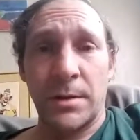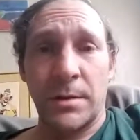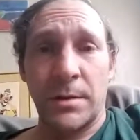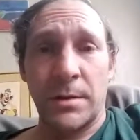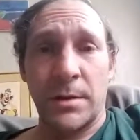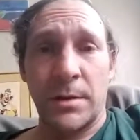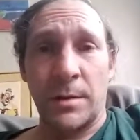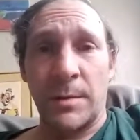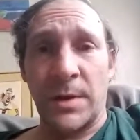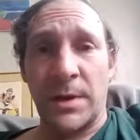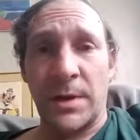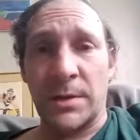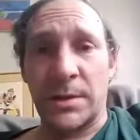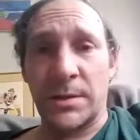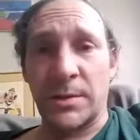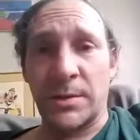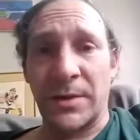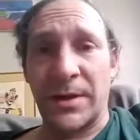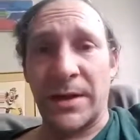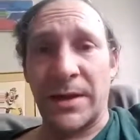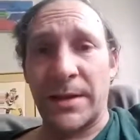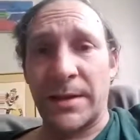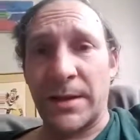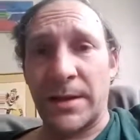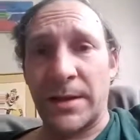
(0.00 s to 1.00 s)
He made
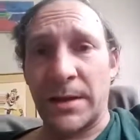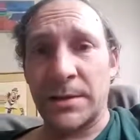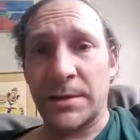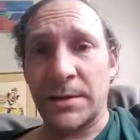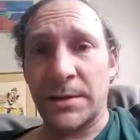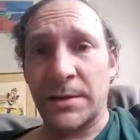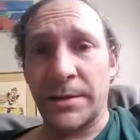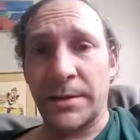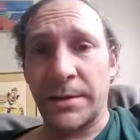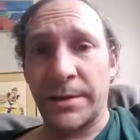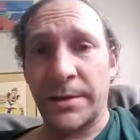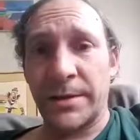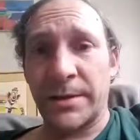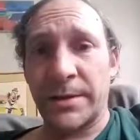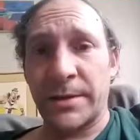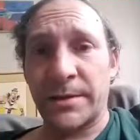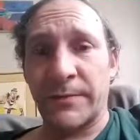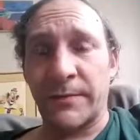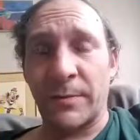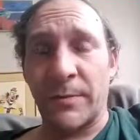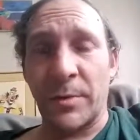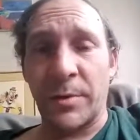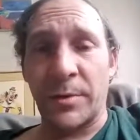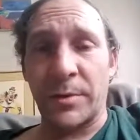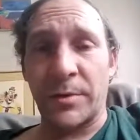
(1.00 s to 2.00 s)
20,000 Leagues
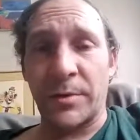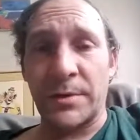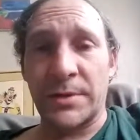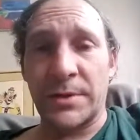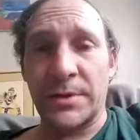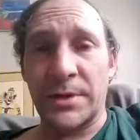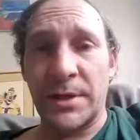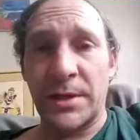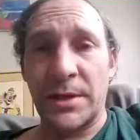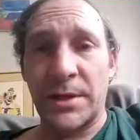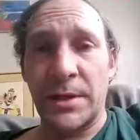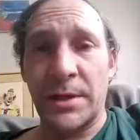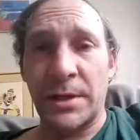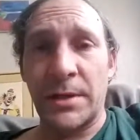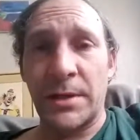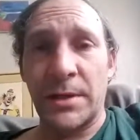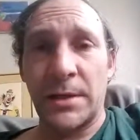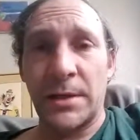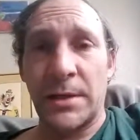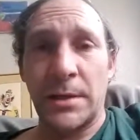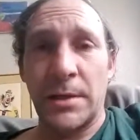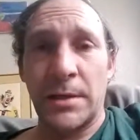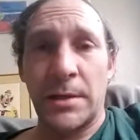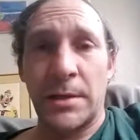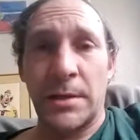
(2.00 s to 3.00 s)
from Under the Sea,
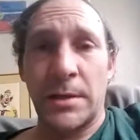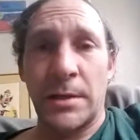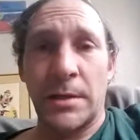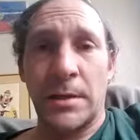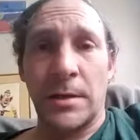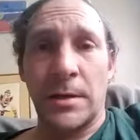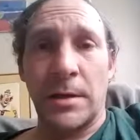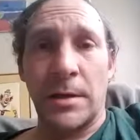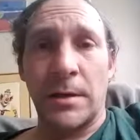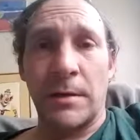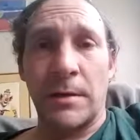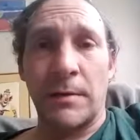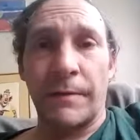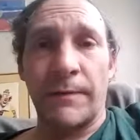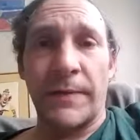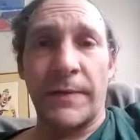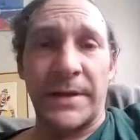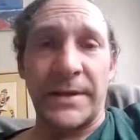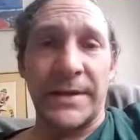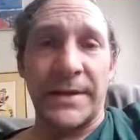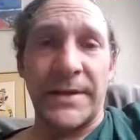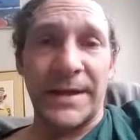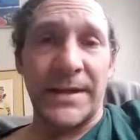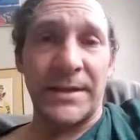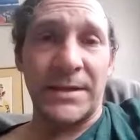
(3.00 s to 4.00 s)

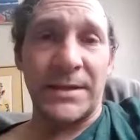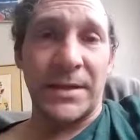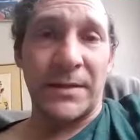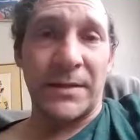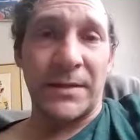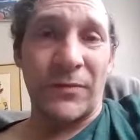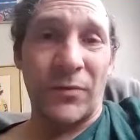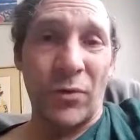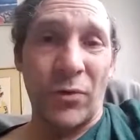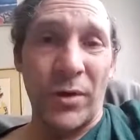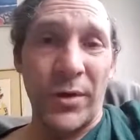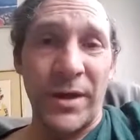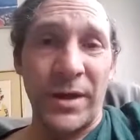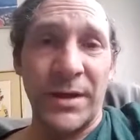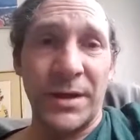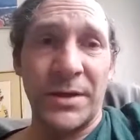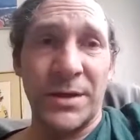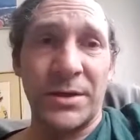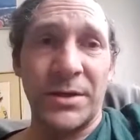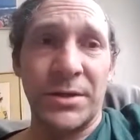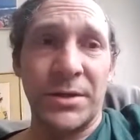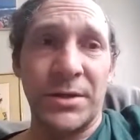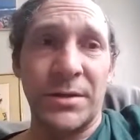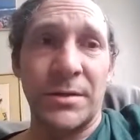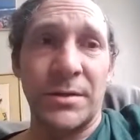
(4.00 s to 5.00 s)
Fantastic
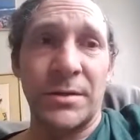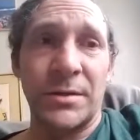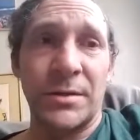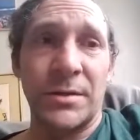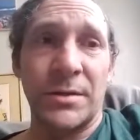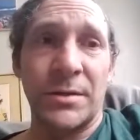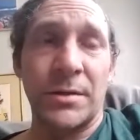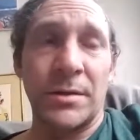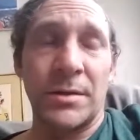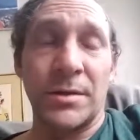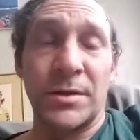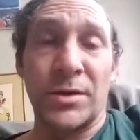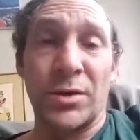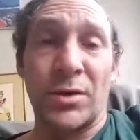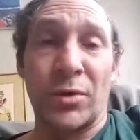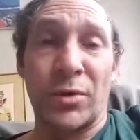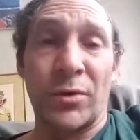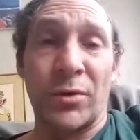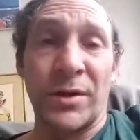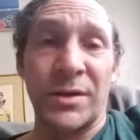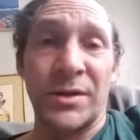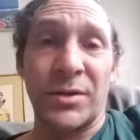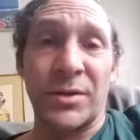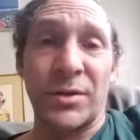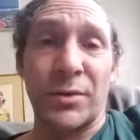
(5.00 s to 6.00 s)
Voyage,
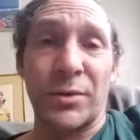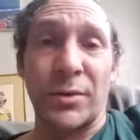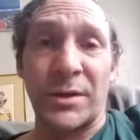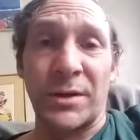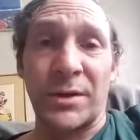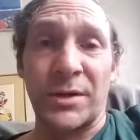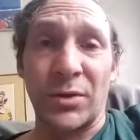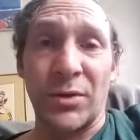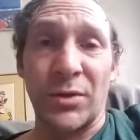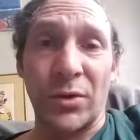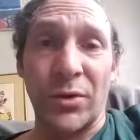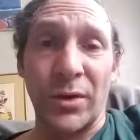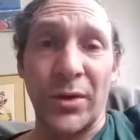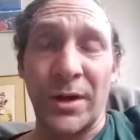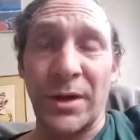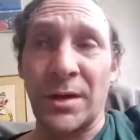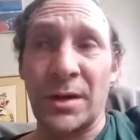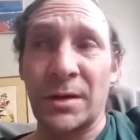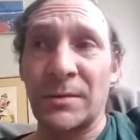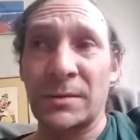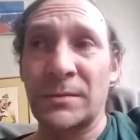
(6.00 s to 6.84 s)
Tora Tora Tora.